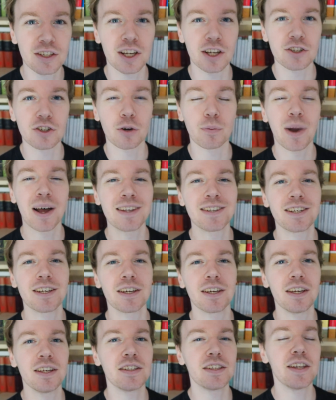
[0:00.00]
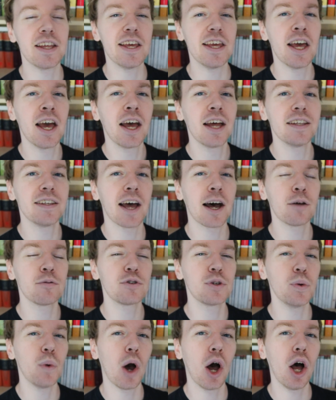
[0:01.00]
Sancho Panza is the
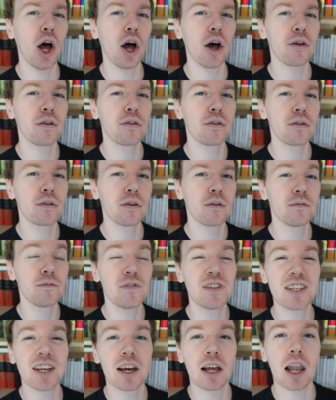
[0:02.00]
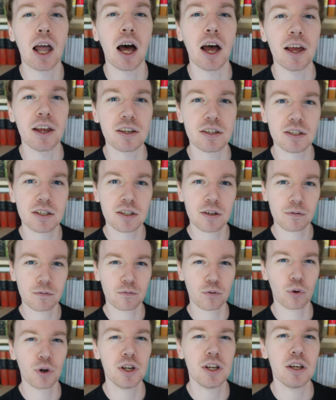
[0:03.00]
down-to-earth, physicalized
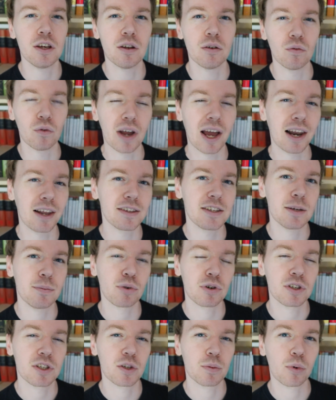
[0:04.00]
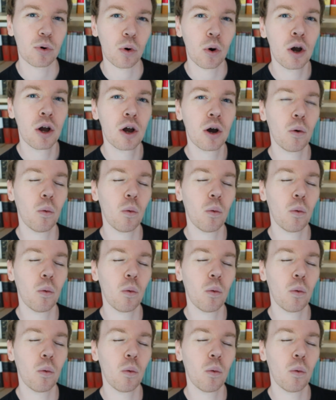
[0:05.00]
Freudian reality principle,